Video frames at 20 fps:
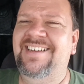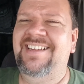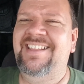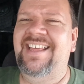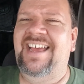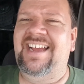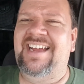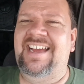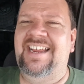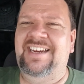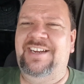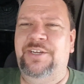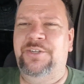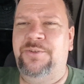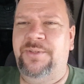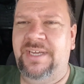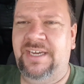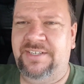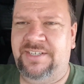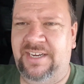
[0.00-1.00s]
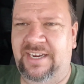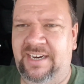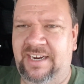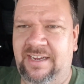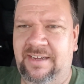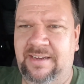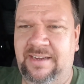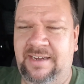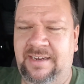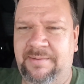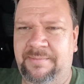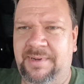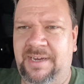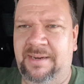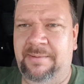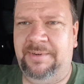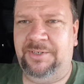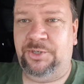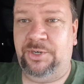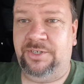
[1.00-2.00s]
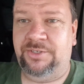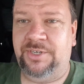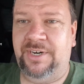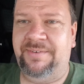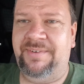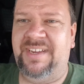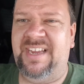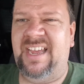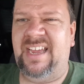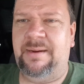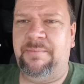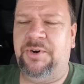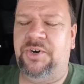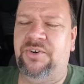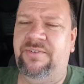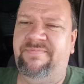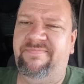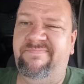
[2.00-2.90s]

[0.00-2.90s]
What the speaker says: That kind of goes without saying. I'm a truck driving gamer.